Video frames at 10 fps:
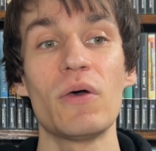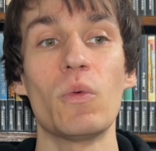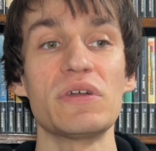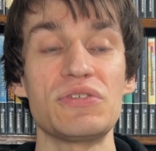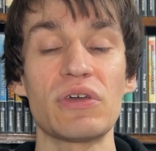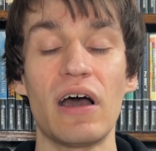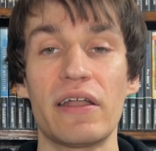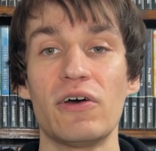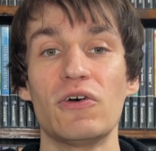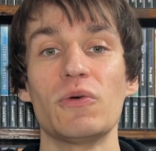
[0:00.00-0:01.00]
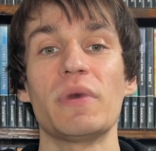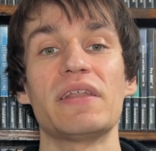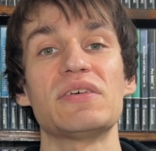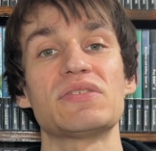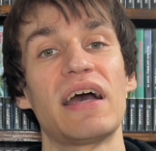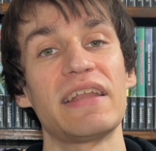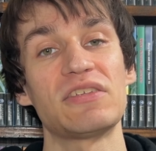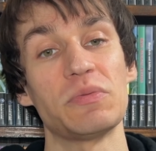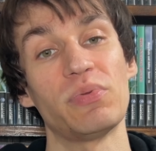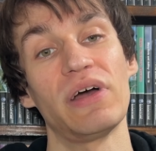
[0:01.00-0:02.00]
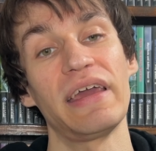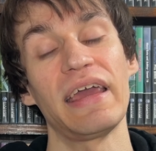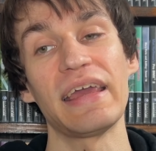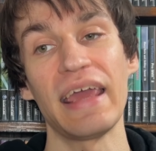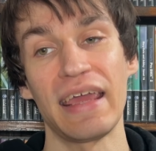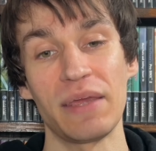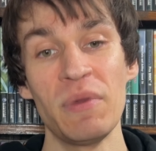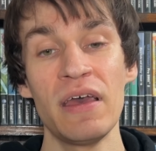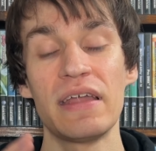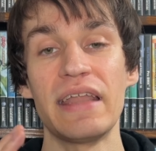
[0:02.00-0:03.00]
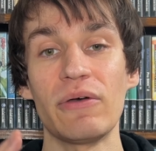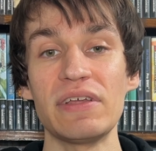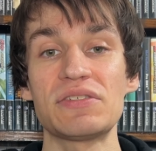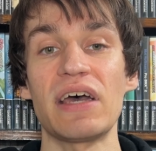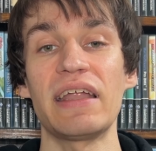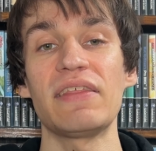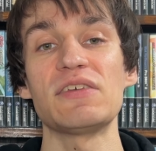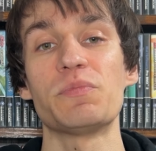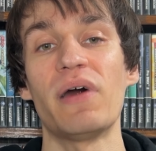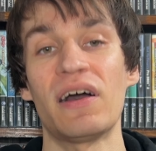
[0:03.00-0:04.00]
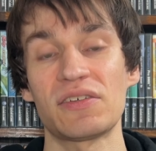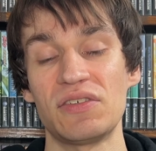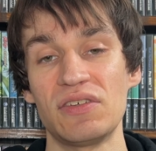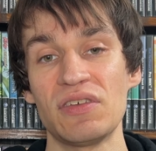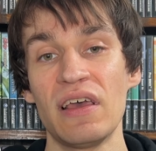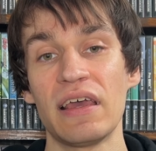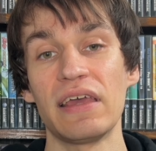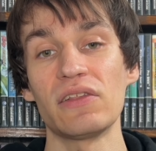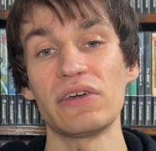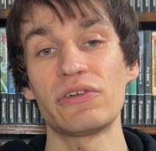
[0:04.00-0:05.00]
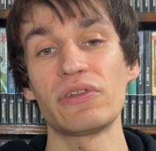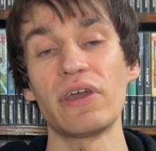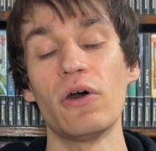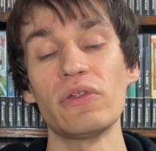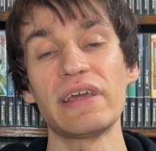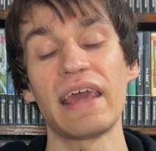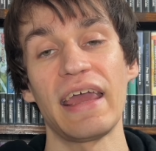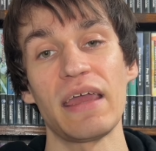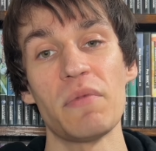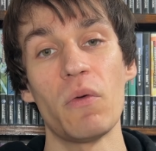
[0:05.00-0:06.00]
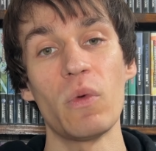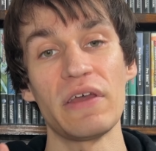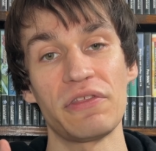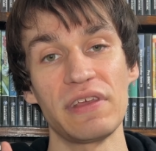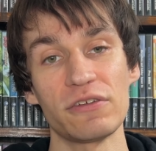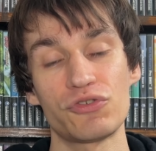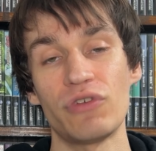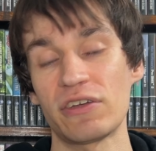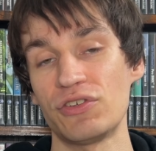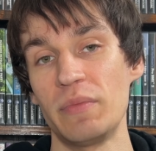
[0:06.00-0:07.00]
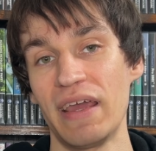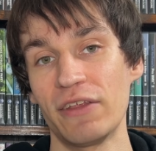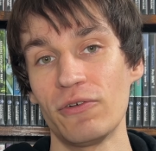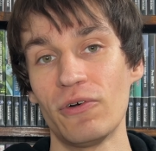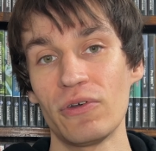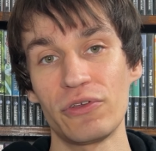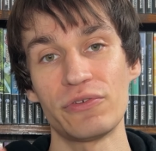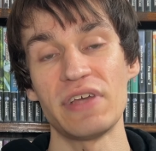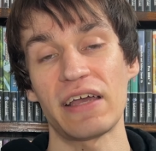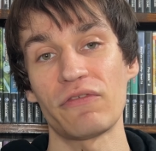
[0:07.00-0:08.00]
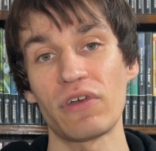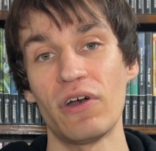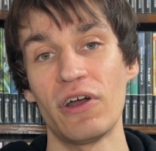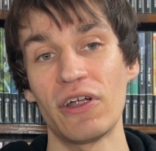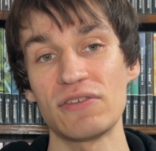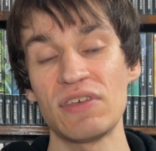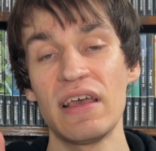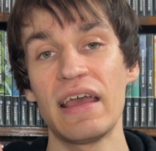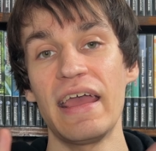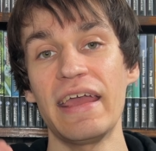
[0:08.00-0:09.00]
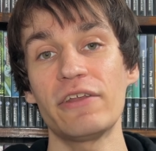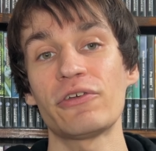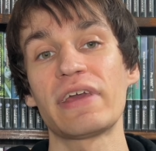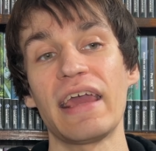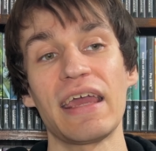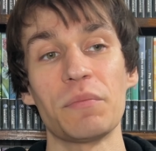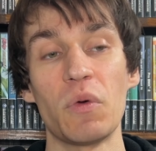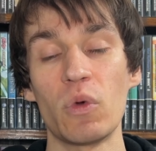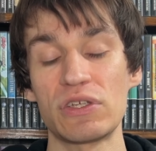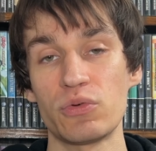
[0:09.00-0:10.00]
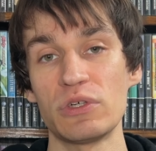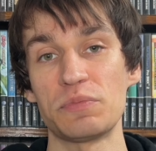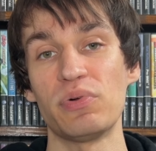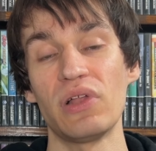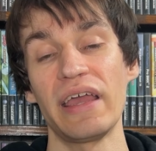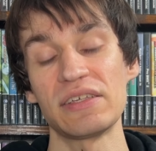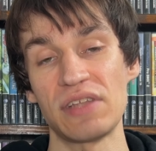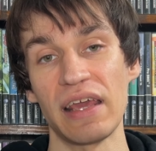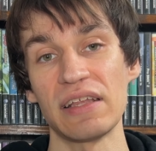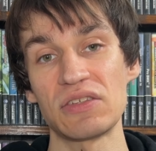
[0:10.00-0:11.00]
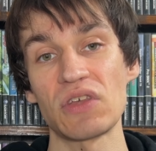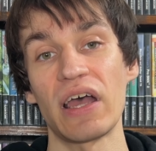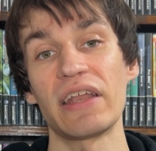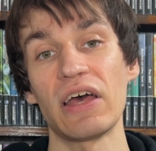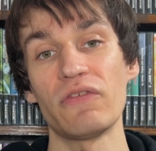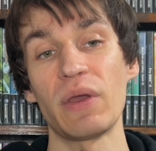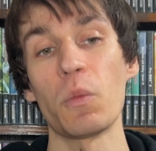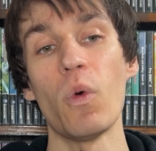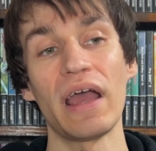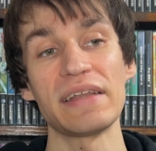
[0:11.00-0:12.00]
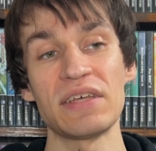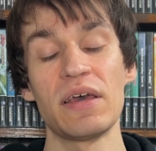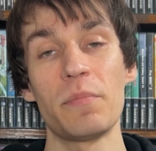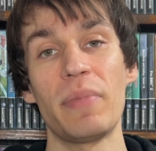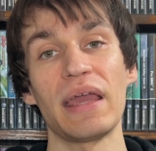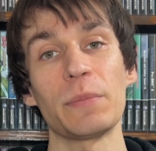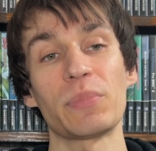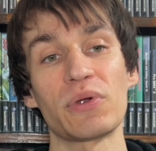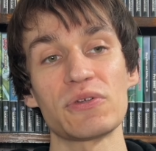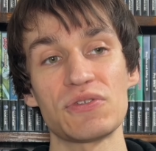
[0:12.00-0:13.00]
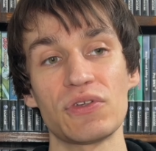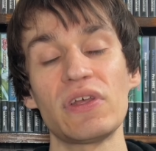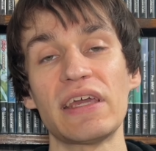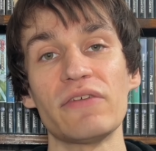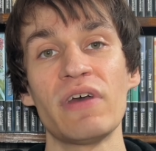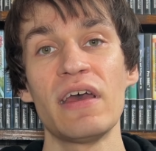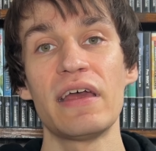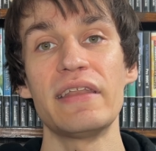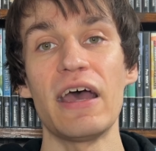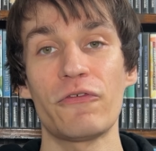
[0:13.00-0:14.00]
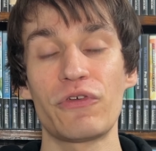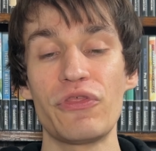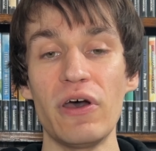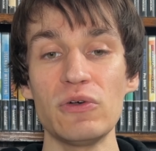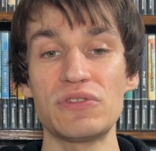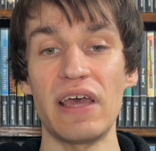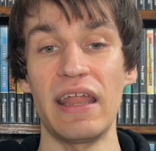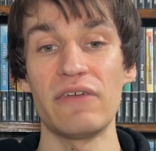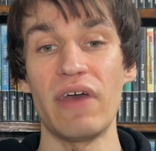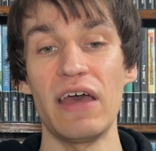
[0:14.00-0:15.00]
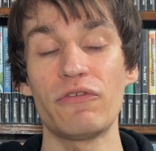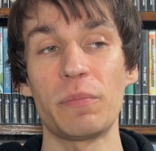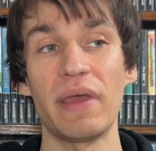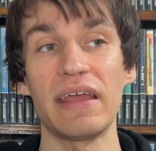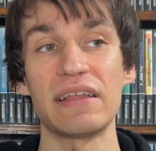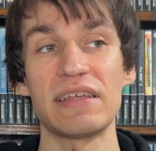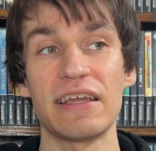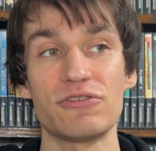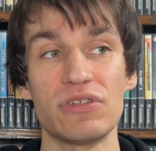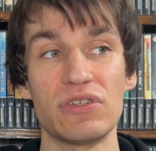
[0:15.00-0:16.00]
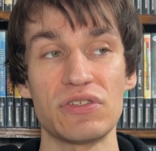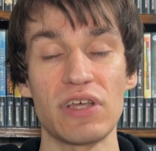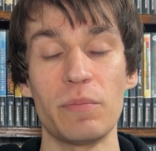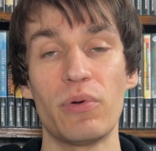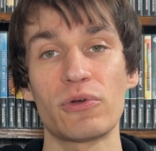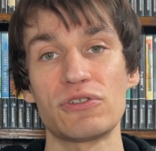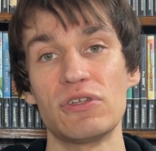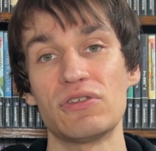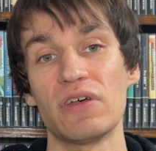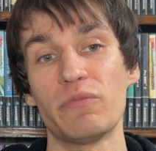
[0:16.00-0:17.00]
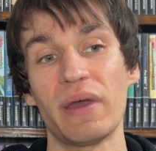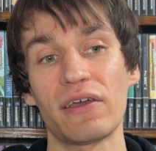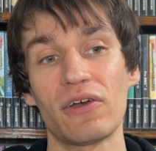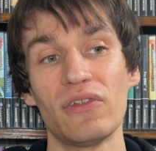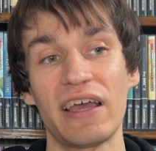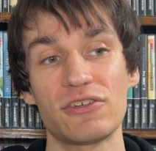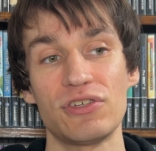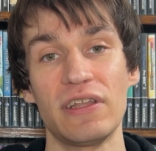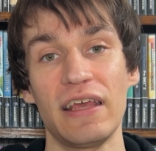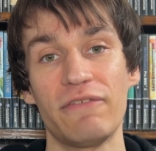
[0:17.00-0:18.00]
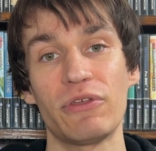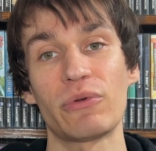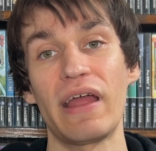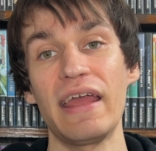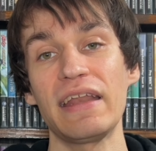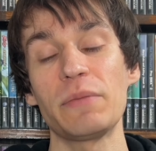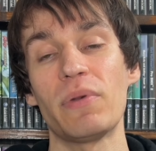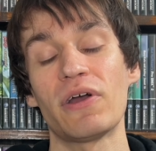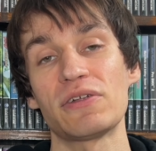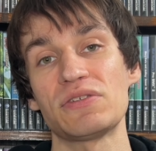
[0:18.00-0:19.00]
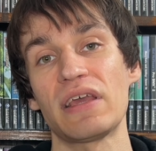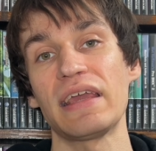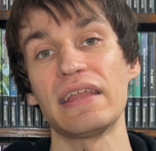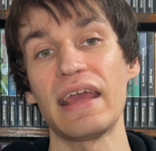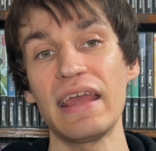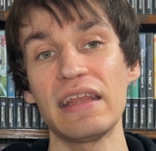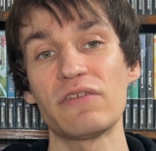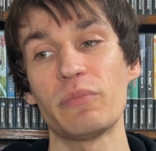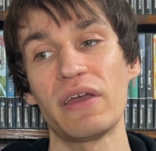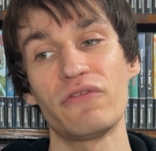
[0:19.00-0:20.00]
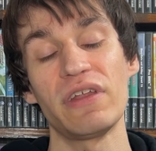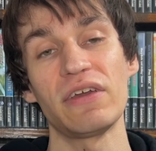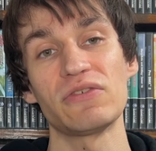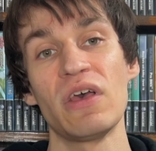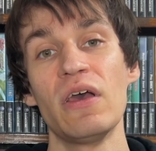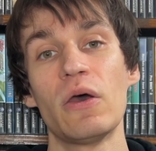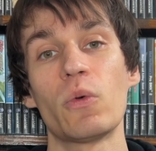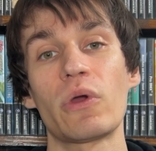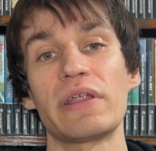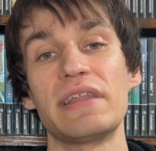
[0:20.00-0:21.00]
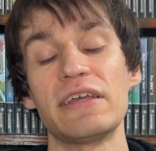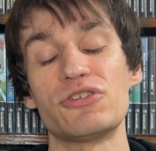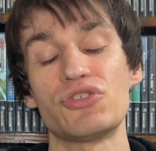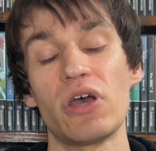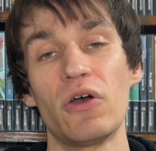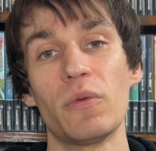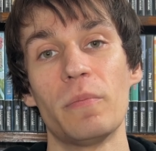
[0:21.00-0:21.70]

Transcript: once you got home and decided to play a game. Now, inside of these boxes, it literally only came with the instruction manual, your deck of cards, and your game, which was placed inside of a white paper sleeve. Now, for those that have ever paid attention to some portions of my collection, if there were any parts in any of my videos where it did show